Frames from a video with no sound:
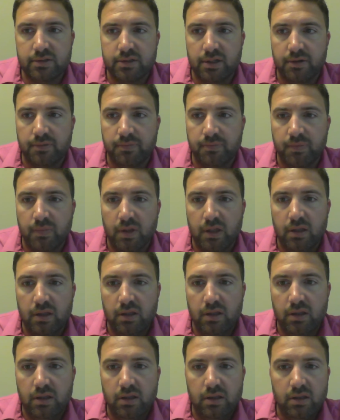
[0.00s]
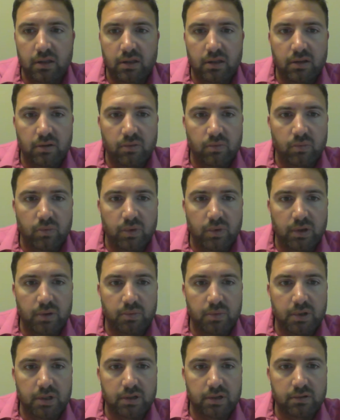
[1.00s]
So we
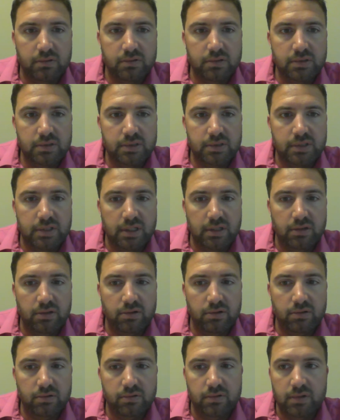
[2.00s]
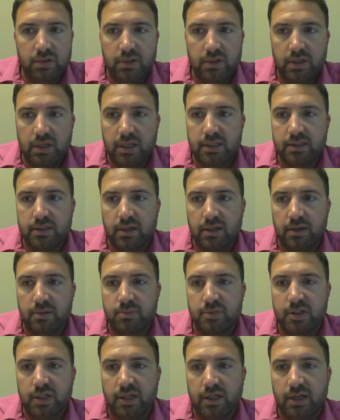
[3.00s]
will see you next time.
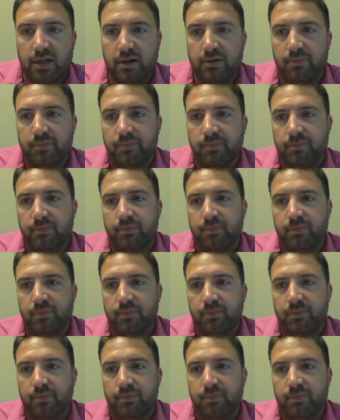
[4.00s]
Take care.